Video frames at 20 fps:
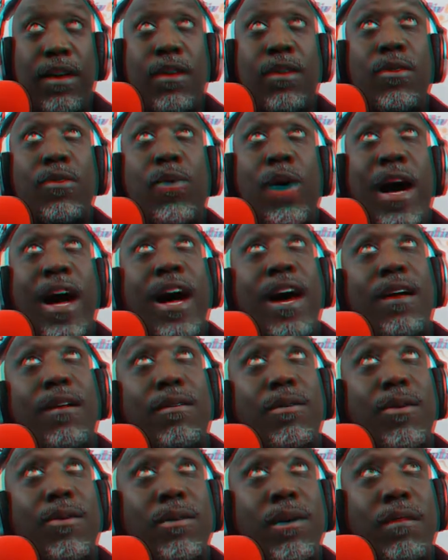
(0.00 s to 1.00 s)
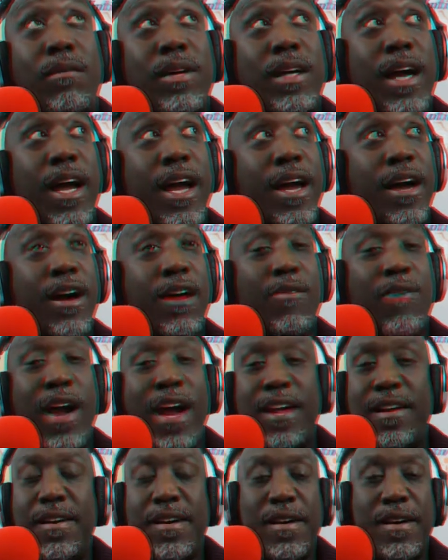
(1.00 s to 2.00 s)
oh, wow, okay, all
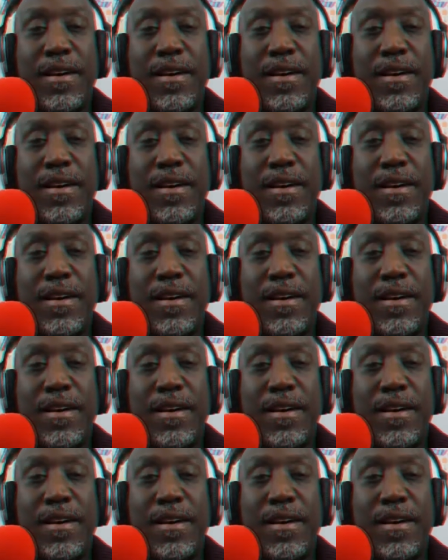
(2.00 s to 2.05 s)
right.